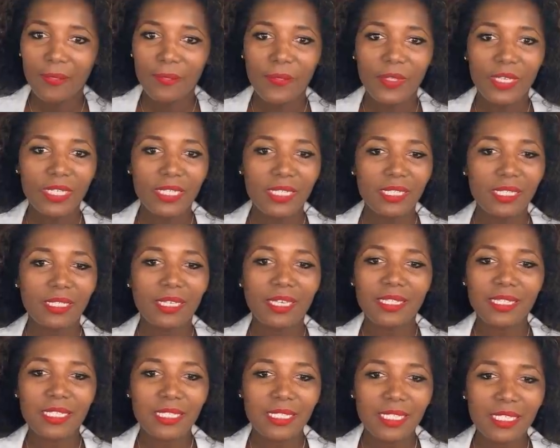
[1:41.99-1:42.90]
this
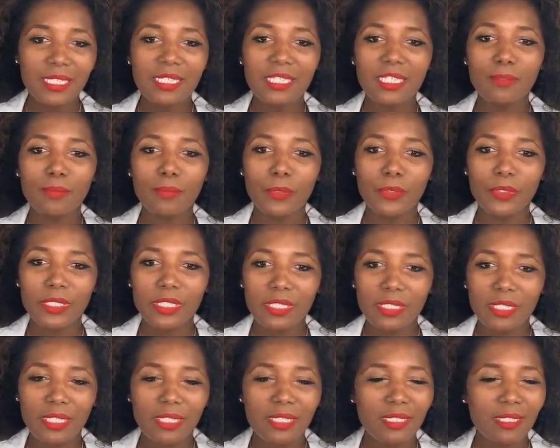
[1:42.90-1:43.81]
consistent,
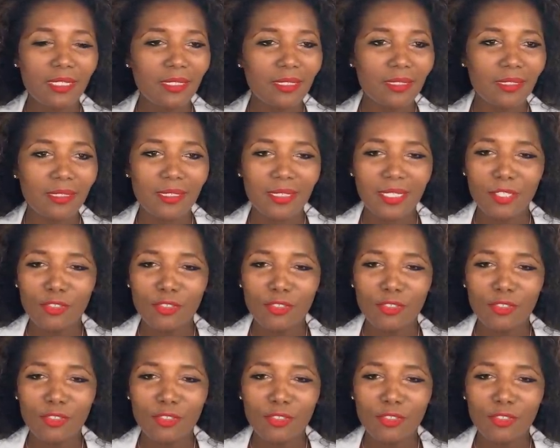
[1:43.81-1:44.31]
persistent